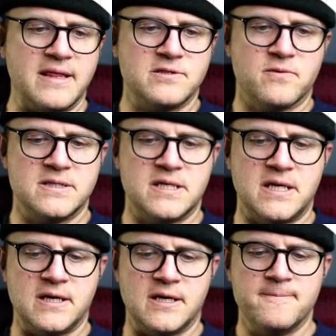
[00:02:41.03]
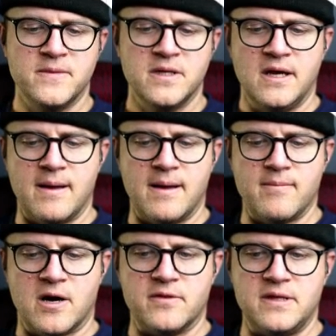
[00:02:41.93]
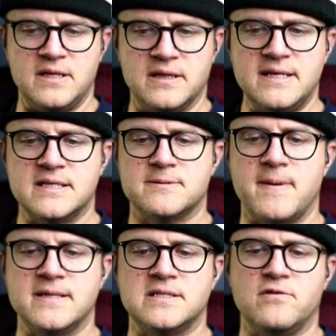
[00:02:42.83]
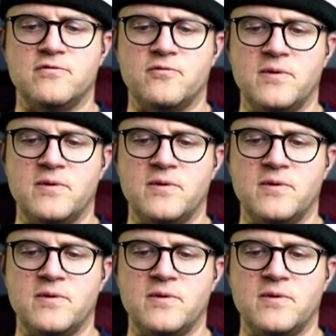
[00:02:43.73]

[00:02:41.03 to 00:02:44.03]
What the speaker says: These ones here are the least expensive.